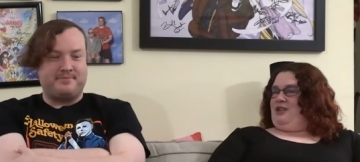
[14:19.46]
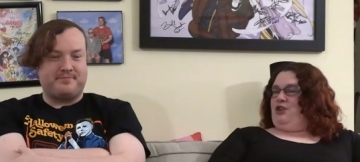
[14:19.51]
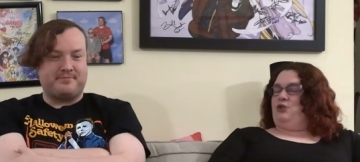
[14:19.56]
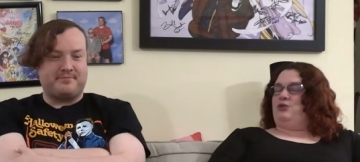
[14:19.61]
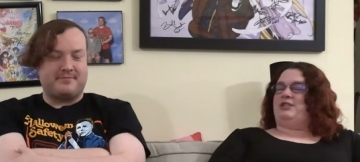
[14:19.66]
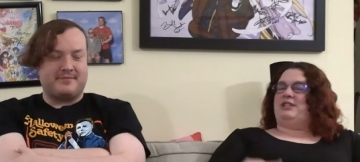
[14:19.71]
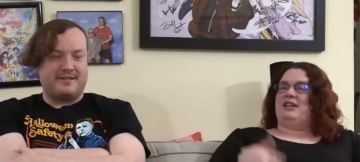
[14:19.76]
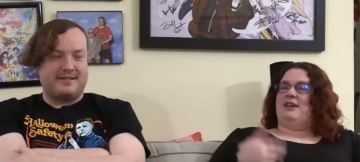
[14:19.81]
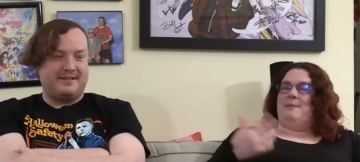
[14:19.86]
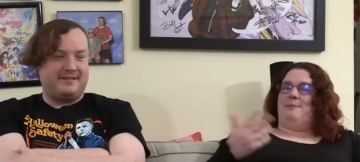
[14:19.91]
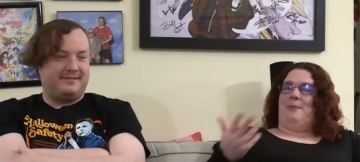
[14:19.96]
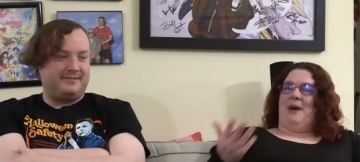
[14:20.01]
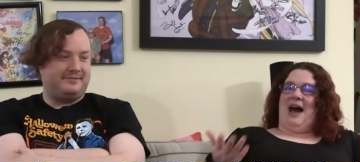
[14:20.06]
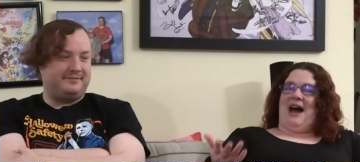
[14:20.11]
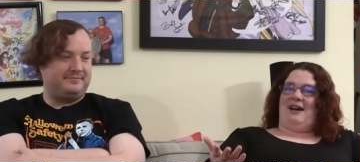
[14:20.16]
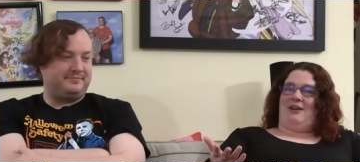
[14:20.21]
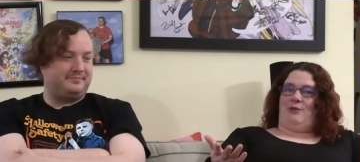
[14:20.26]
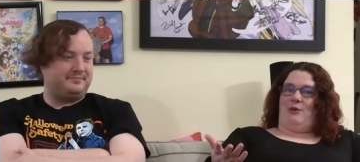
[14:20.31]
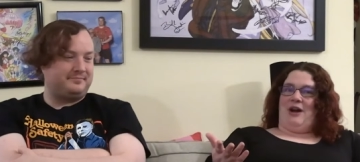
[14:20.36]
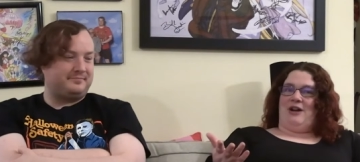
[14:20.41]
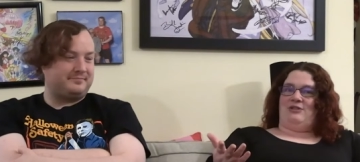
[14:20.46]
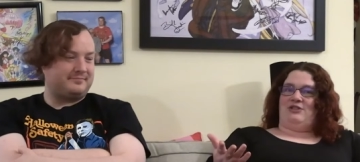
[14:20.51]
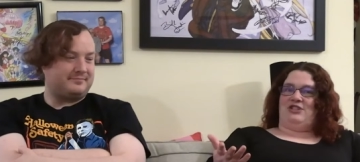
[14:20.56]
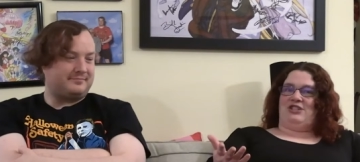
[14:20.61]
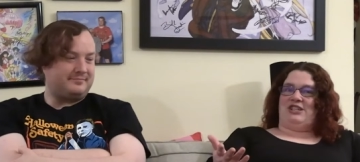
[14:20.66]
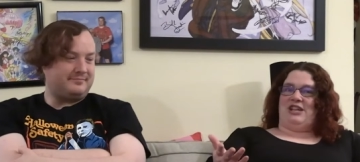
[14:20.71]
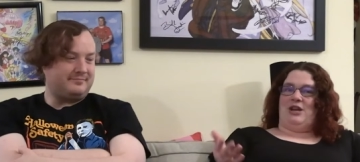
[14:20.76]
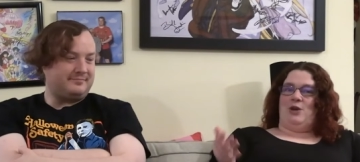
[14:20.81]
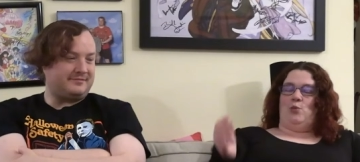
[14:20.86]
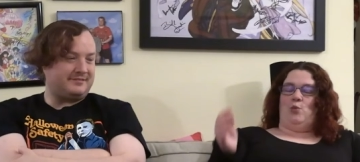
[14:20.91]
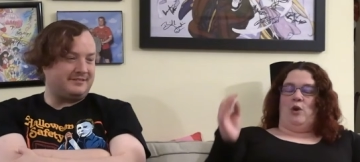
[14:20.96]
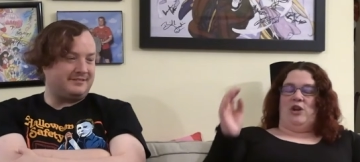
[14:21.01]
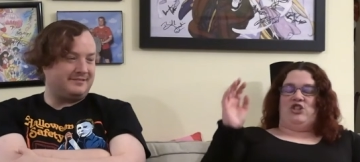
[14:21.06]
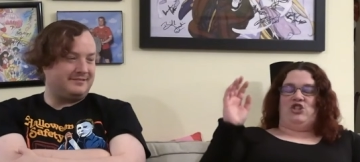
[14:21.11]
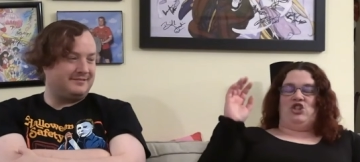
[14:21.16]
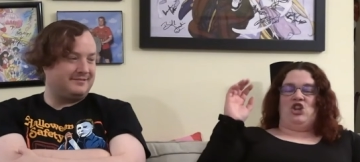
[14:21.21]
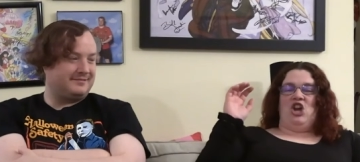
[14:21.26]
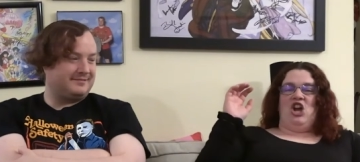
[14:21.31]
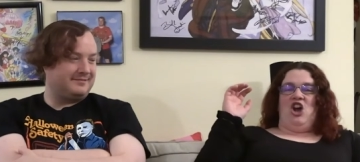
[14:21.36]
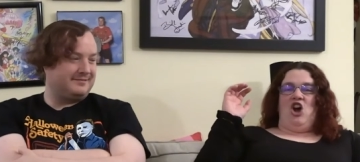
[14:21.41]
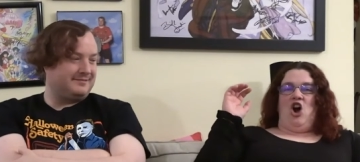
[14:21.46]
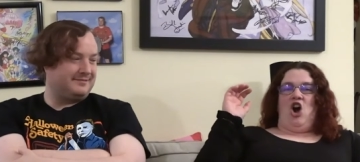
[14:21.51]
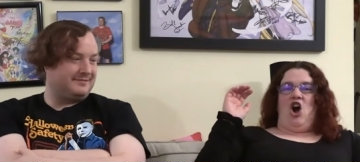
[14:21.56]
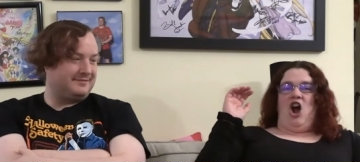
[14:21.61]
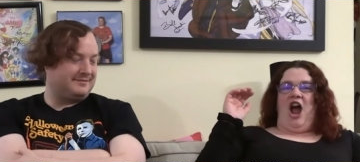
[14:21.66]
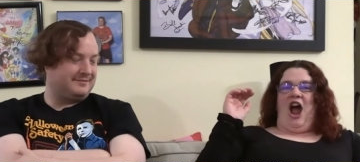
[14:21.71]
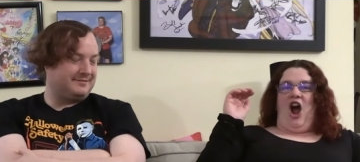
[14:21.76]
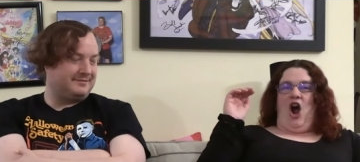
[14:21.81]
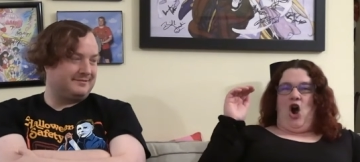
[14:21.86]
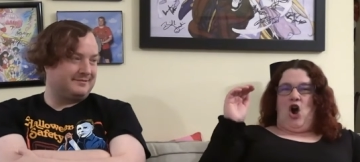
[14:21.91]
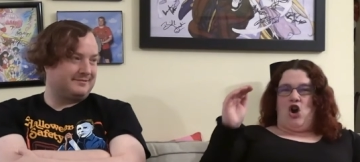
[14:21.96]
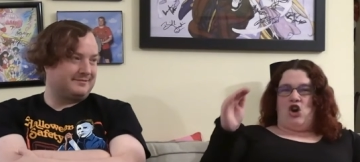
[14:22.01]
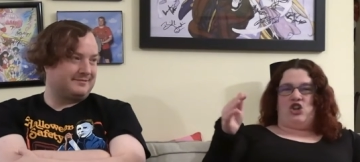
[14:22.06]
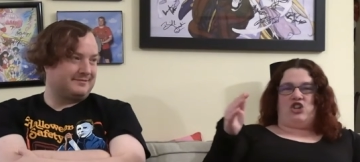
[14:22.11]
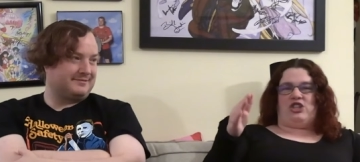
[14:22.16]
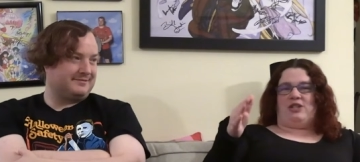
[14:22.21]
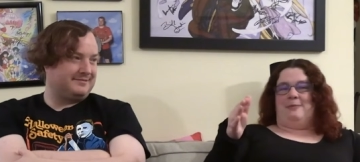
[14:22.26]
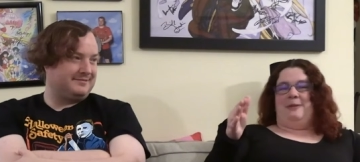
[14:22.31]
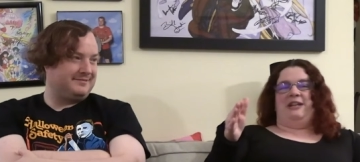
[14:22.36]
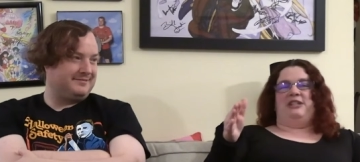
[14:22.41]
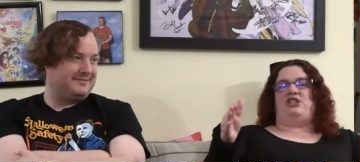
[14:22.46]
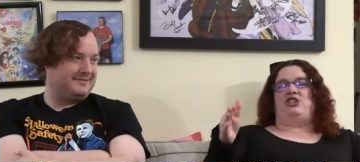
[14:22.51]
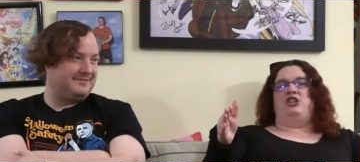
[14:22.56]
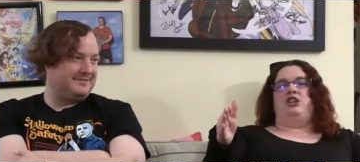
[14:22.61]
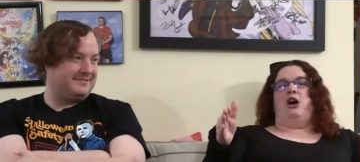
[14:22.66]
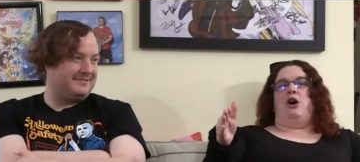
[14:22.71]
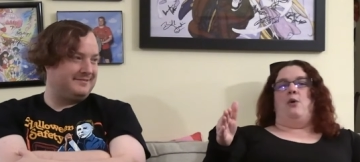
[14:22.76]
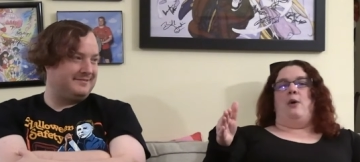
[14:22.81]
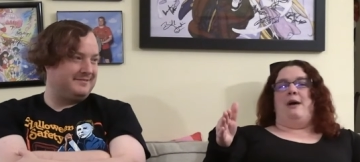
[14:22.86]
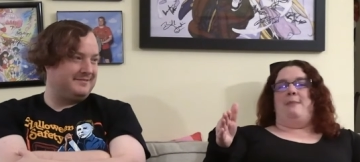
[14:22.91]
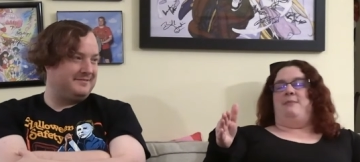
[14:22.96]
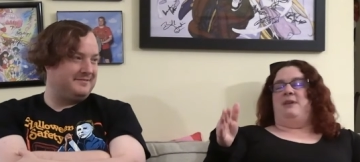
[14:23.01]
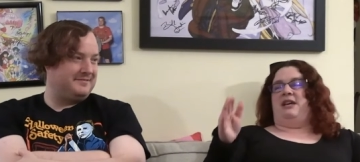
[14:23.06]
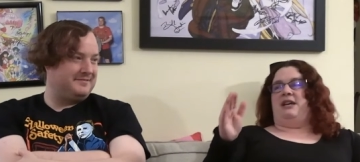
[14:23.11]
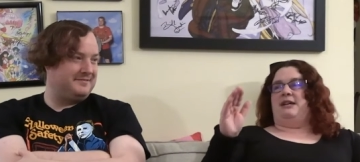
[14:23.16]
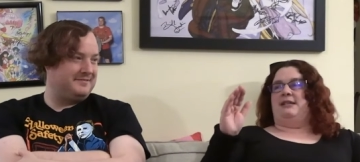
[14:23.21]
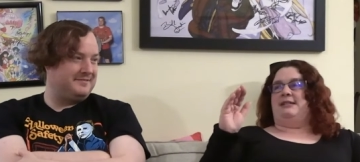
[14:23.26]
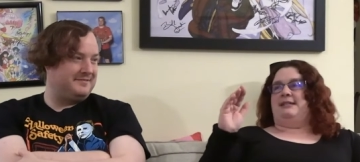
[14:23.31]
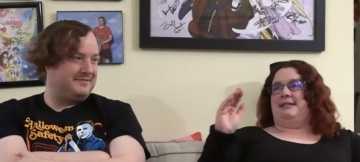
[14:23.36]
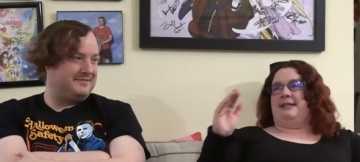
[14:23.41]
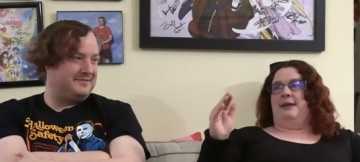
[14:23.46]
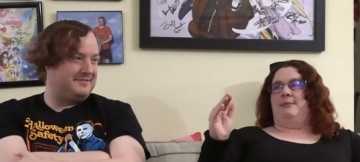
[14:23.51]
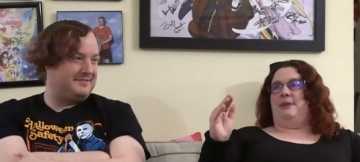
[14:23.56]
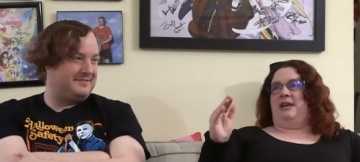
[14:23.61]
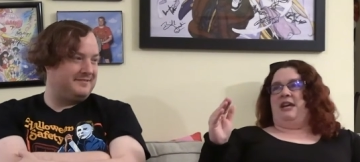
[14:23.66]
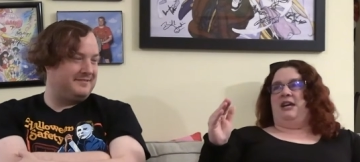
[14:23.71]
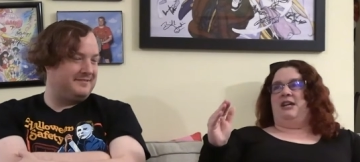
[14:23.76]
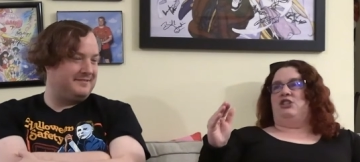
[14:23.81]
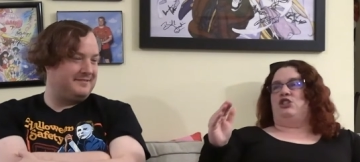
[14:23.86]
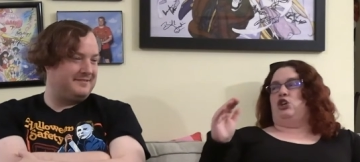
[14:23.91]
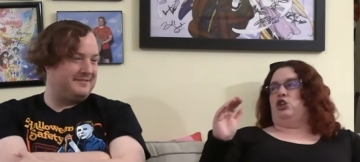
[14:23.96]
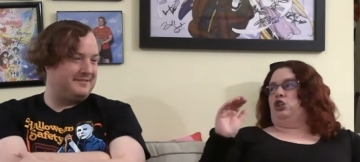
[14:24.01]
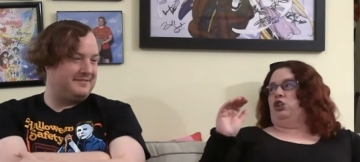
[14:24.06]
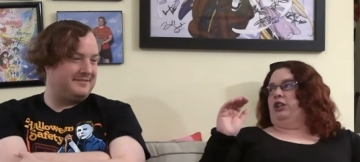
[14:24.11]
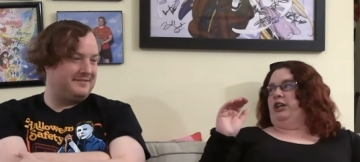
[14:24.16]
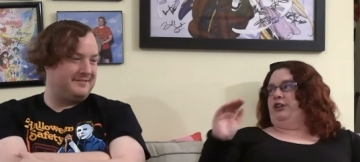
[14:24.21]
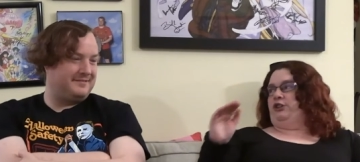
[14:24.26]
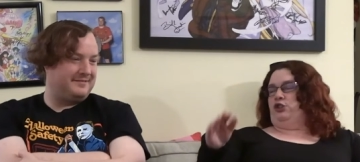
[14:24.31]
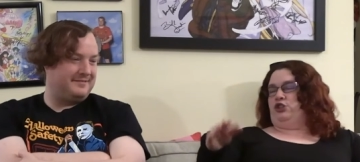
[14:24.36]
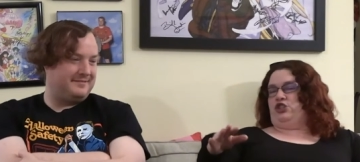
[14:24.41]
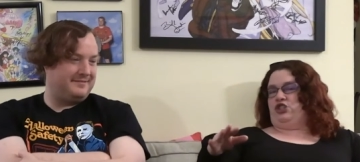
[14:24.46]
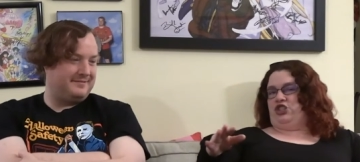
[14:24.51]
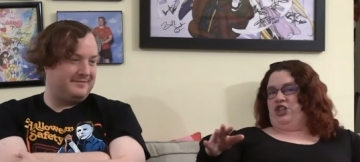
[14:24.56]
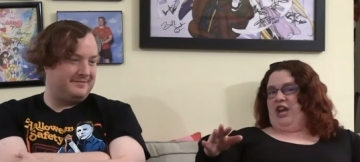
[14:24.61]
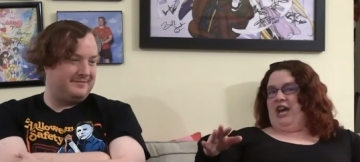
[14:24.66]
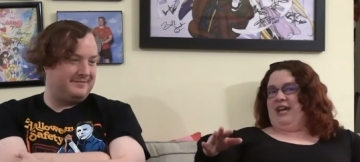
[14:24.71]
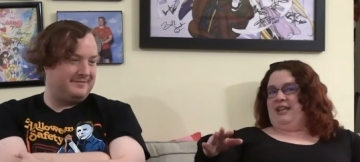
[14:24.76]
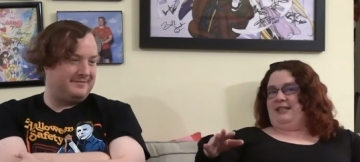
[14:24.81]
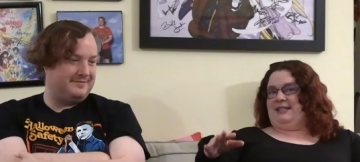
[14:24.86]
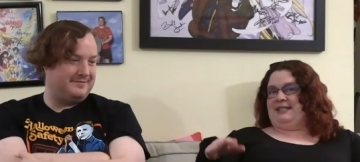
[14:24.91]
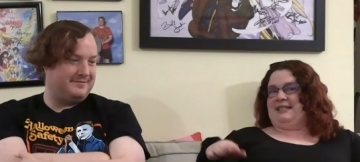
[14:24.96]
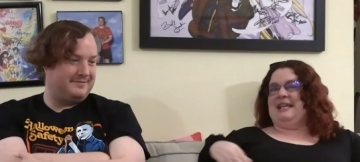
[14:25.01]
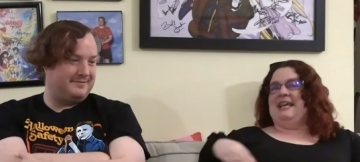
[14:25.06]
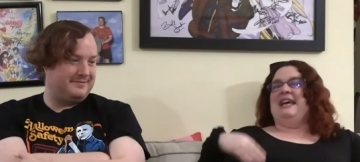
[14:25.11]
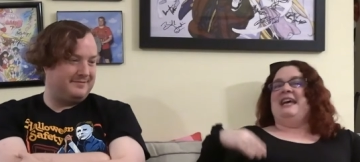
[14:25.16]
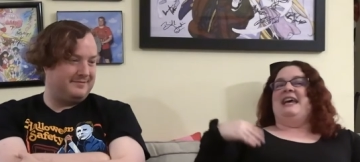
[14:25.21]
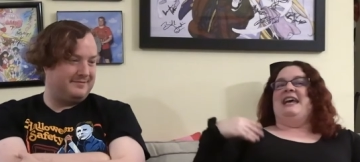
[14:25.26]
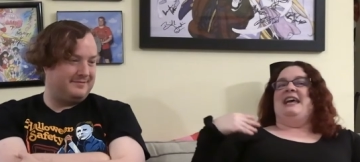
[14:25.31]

Speaker 1: You see a background scene, which irks me to no end, because some kids are little shits.